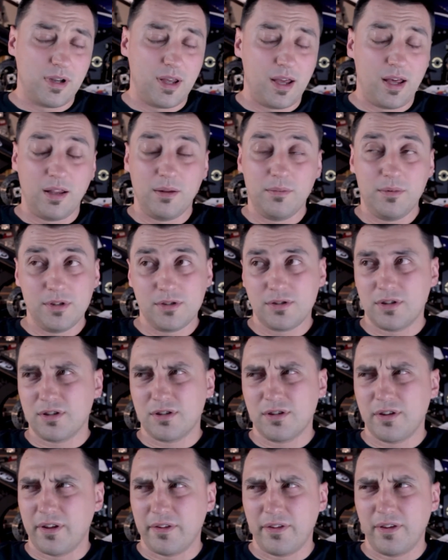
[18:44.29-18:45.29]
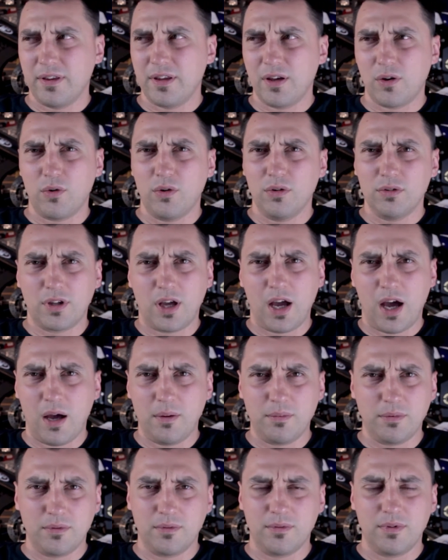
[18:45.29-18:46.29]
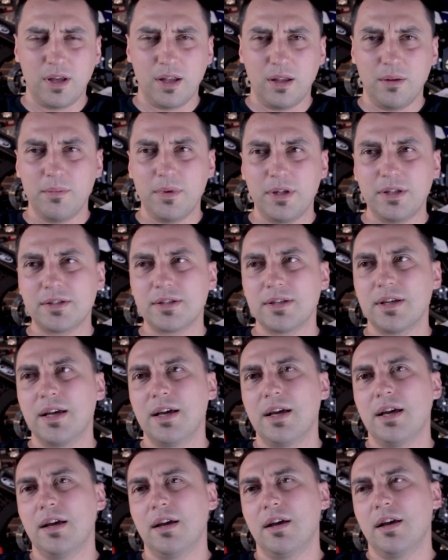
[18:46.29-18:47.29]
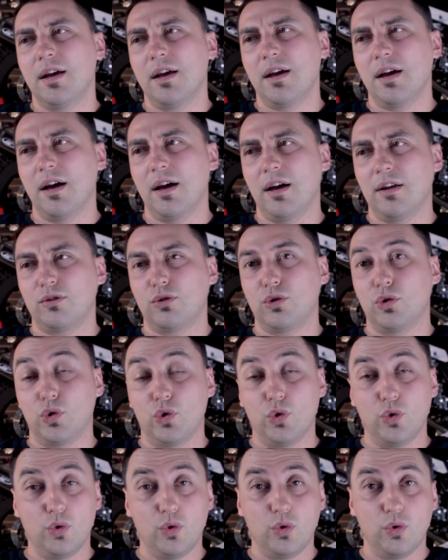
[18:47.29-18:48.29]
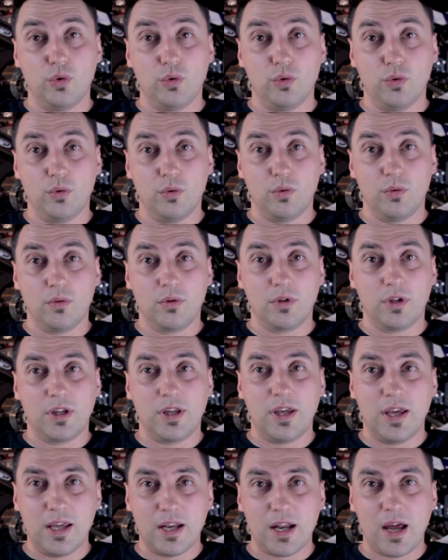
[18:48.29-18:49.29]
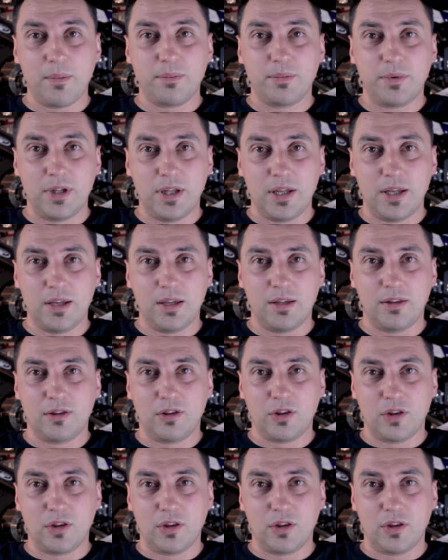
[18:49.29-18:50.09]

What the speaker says: elements, I think they're called carbon elements, to heat up the